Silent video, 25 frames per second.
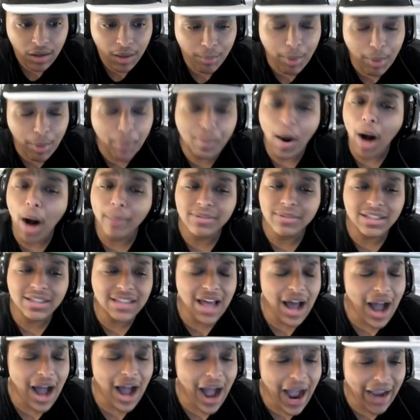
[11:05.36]
But probably
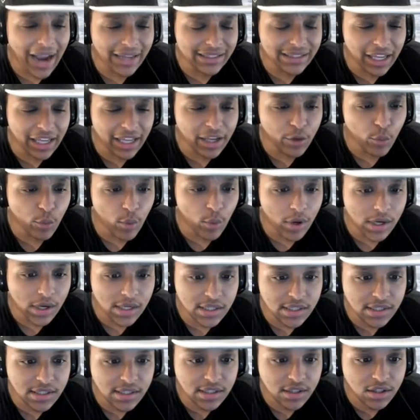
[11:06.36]
the highlight
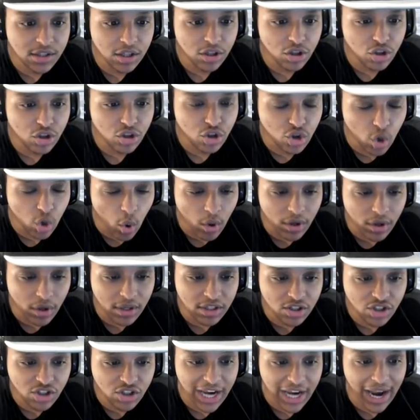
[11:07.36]
was the
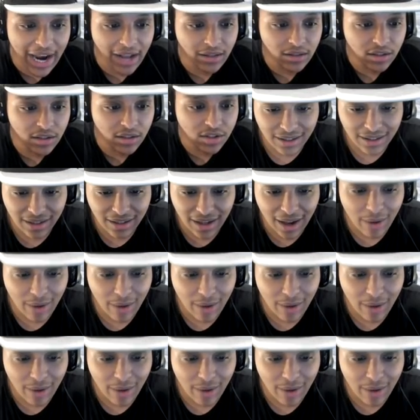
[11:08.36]
Jordan challenge.